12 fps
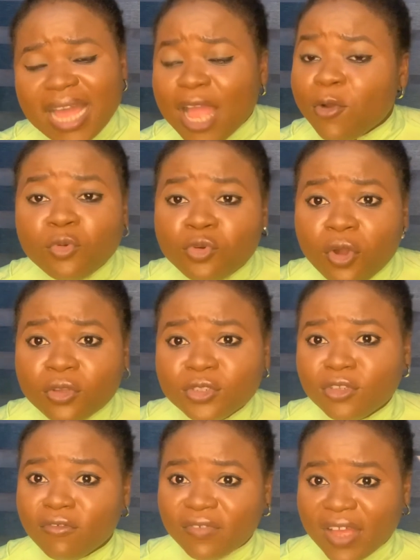I could not
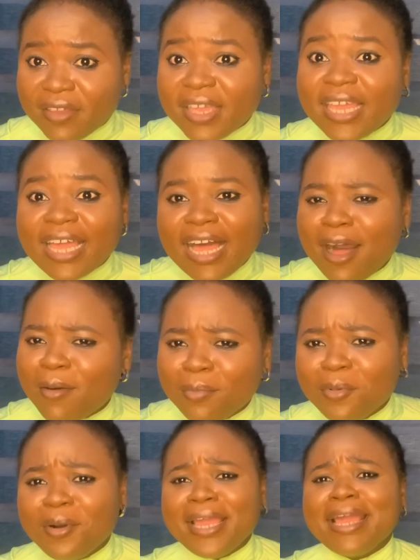survive in camp, in